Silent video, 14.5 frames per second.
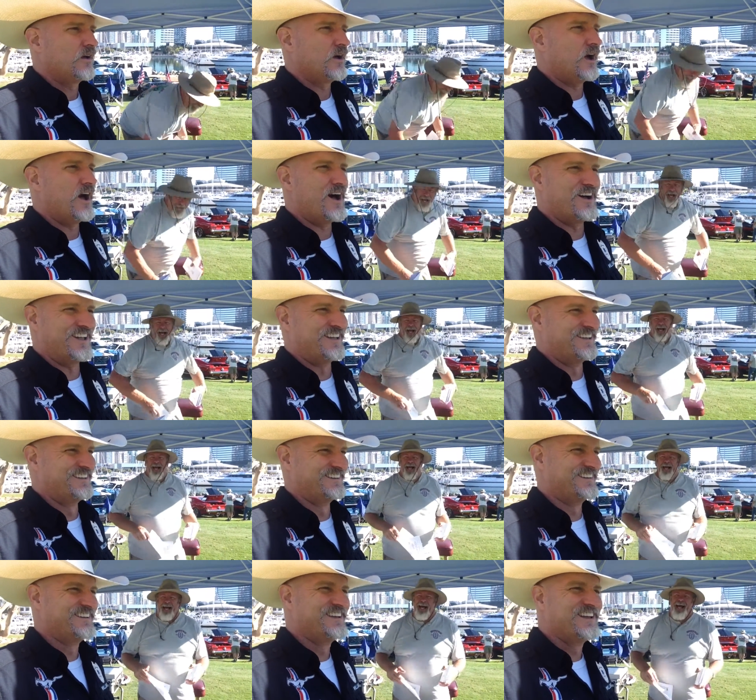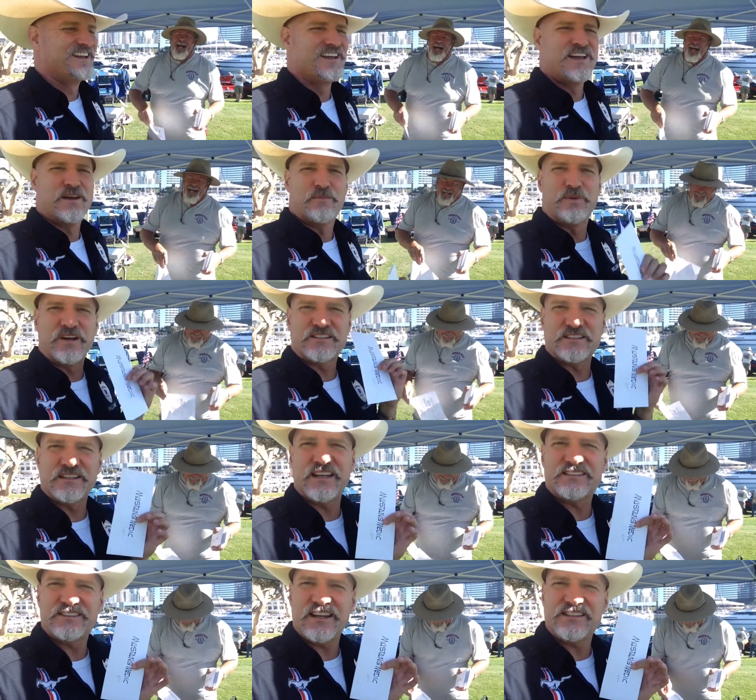Uh, but it's
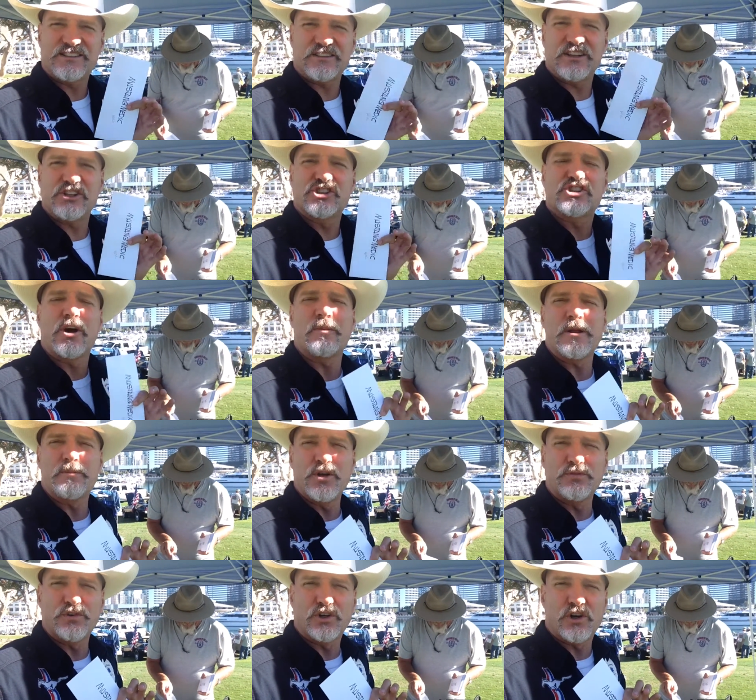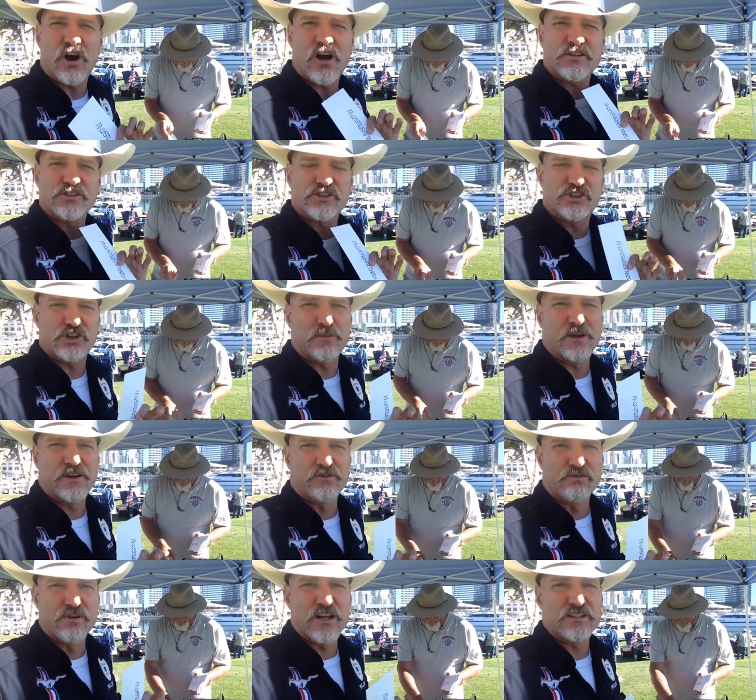it's it's there's so many beautiful cars. There's so many
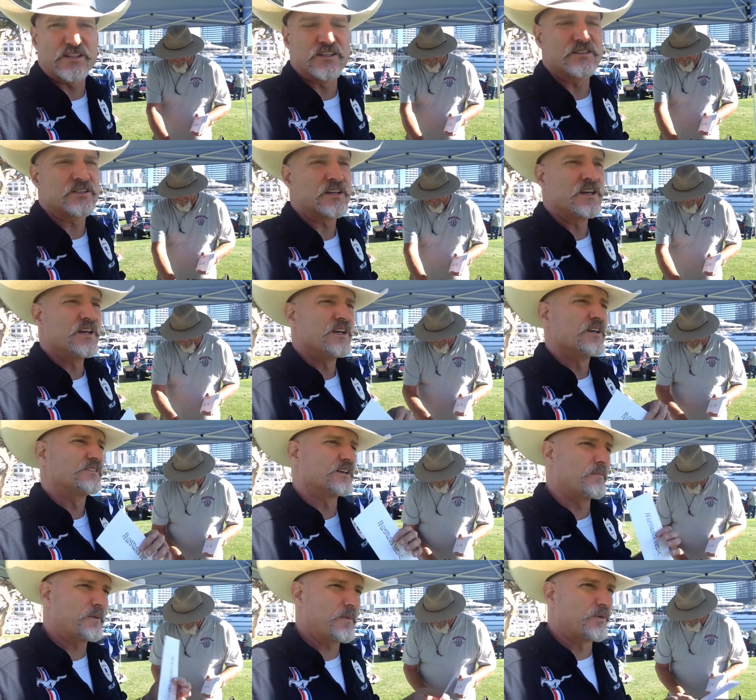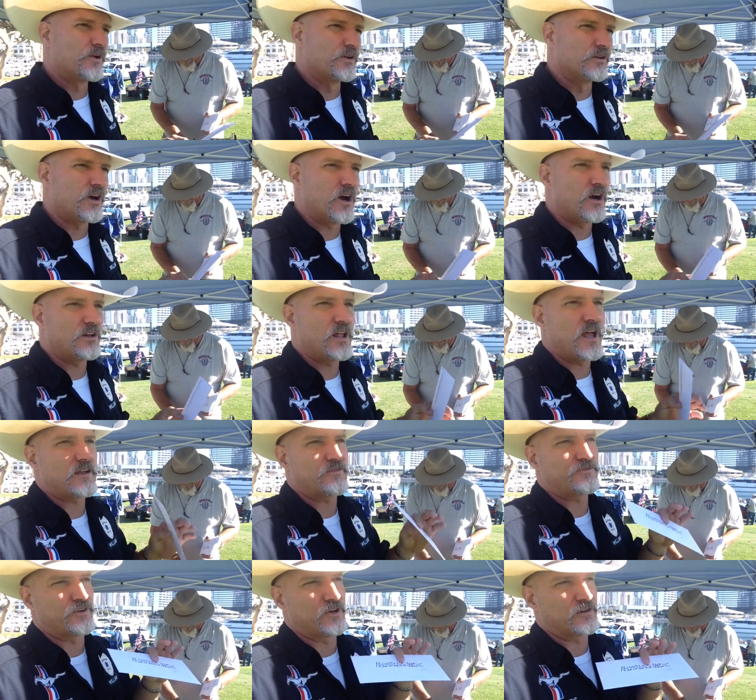different reasons. Some people are like
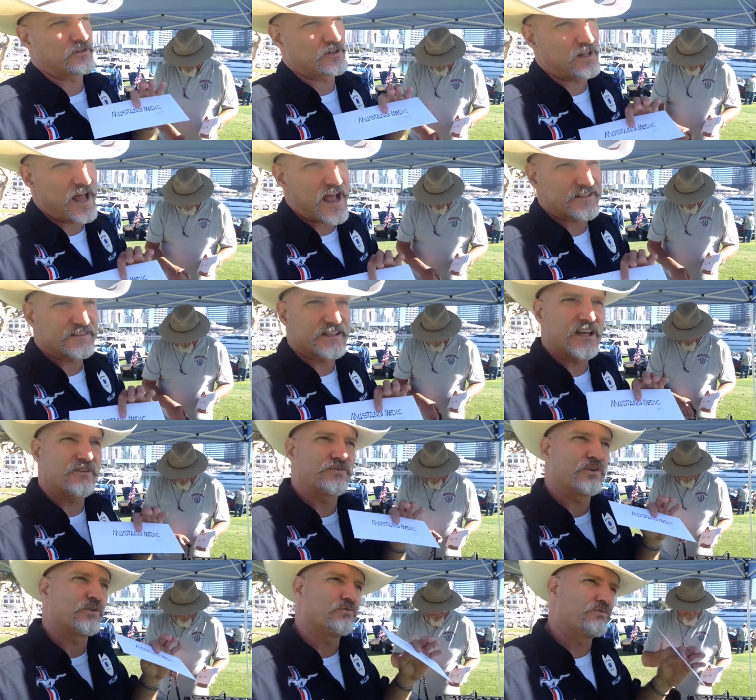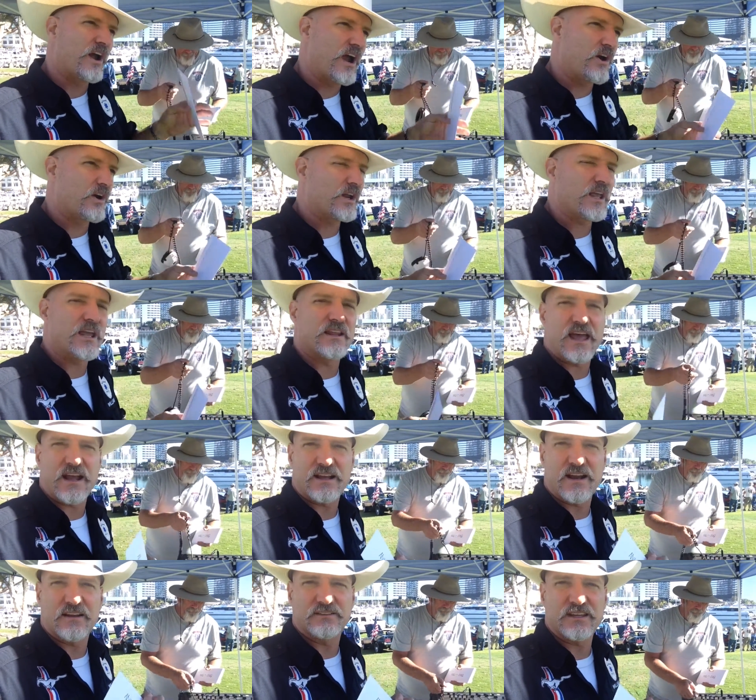for classic, for rarity, and
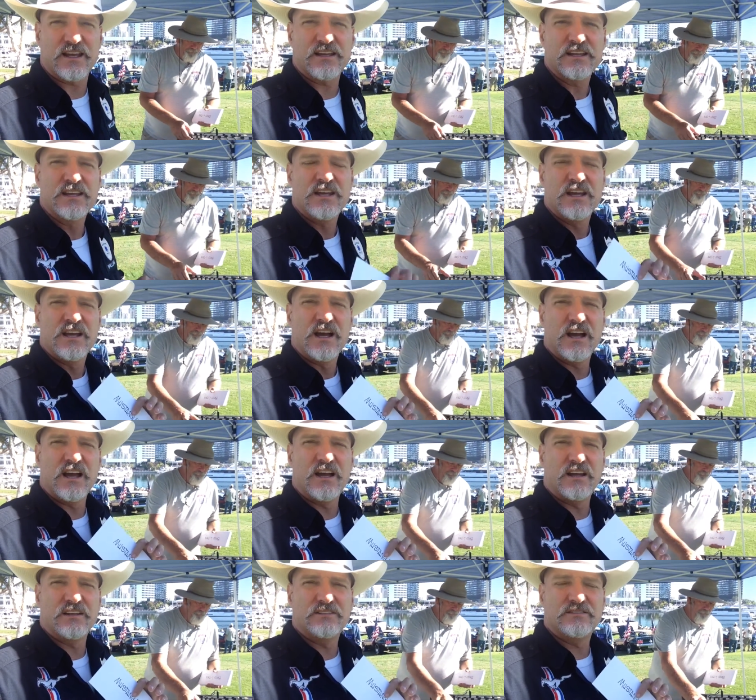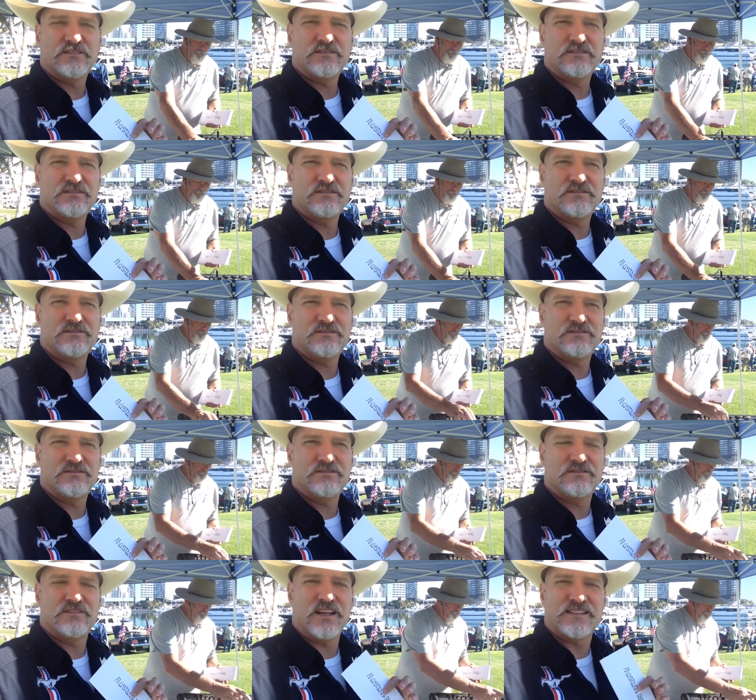that kind of thing. Uh,
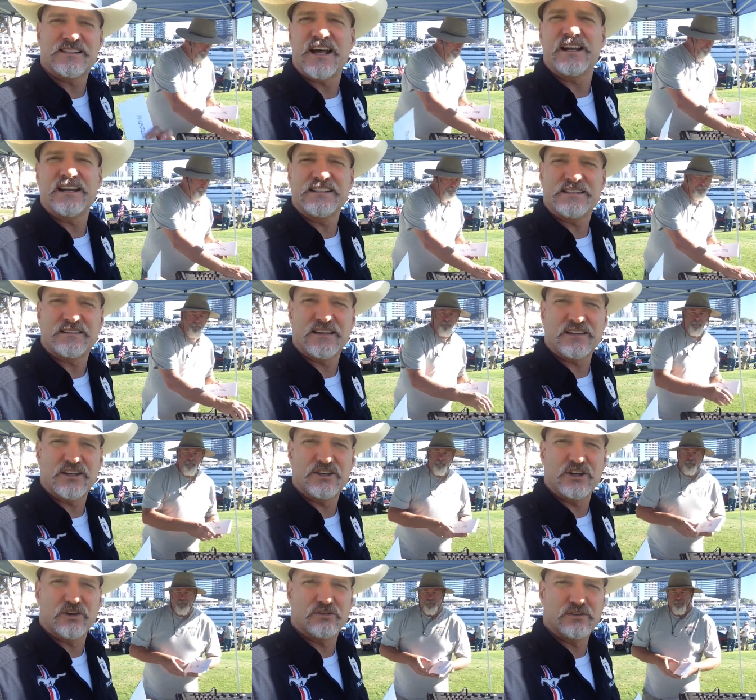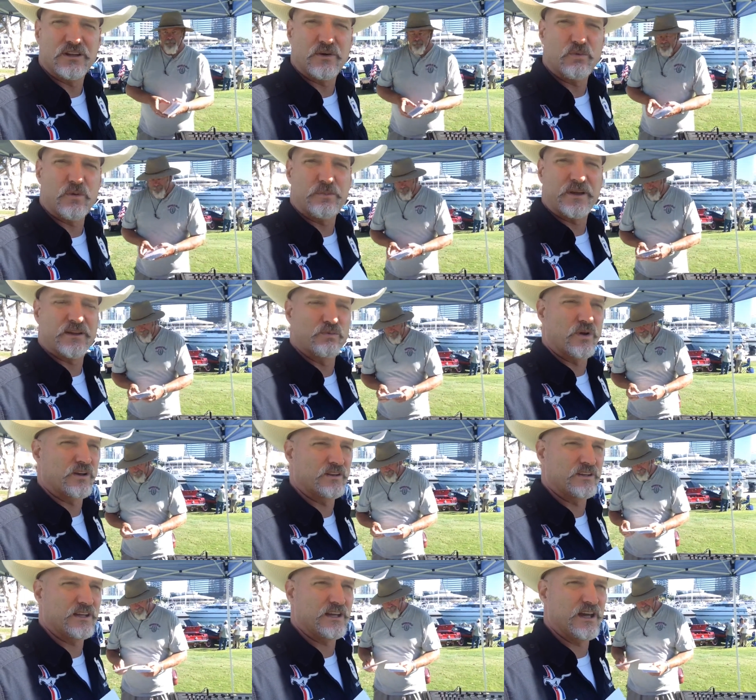it's not an easy thing to do, and we're picking one
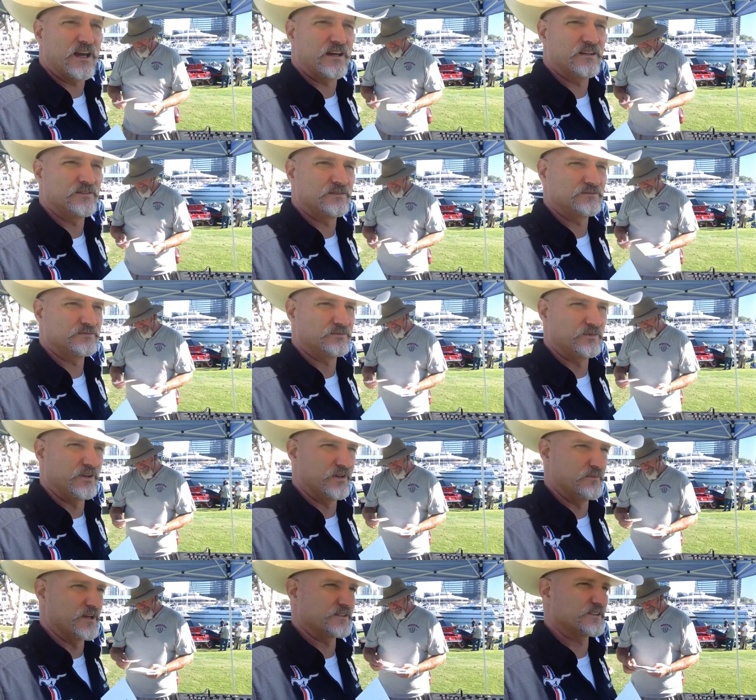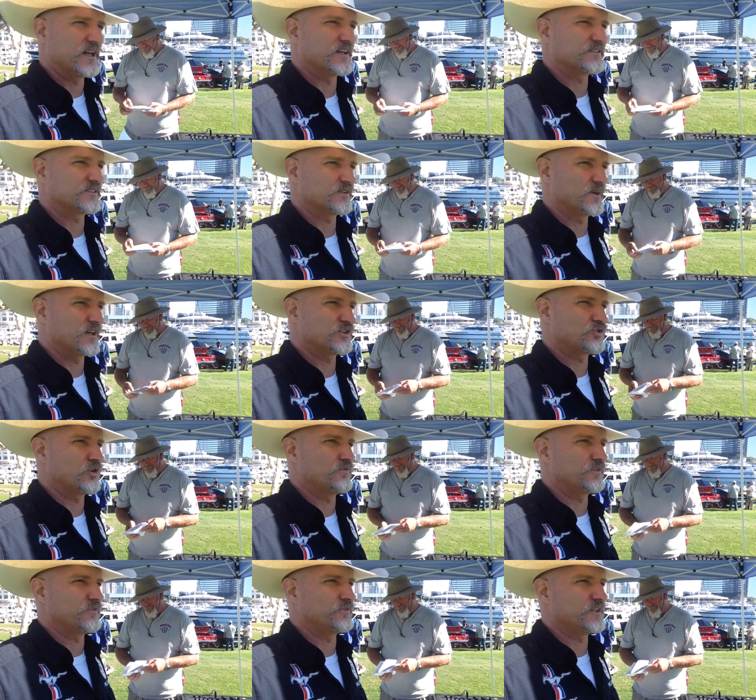of the. Uh, one of the Mustangs. So we got a
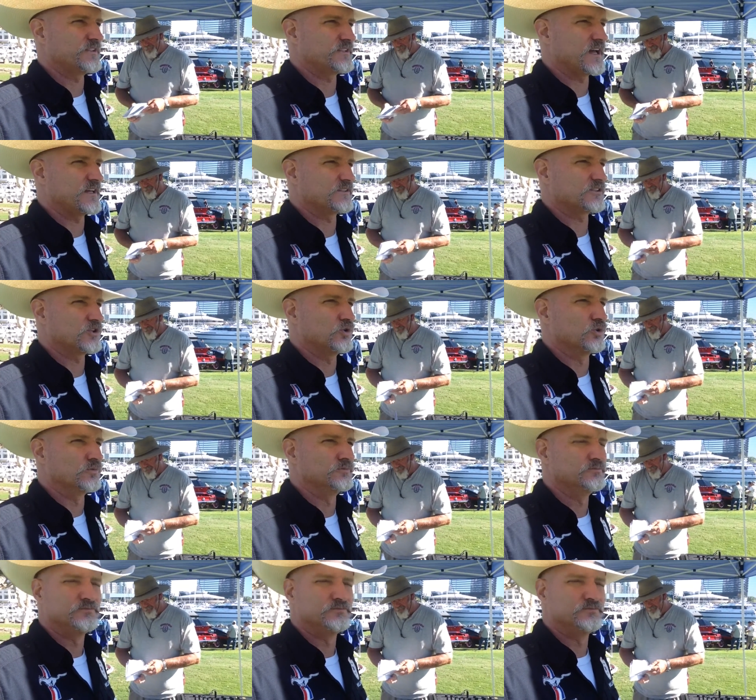trophy for these guys. It's cool.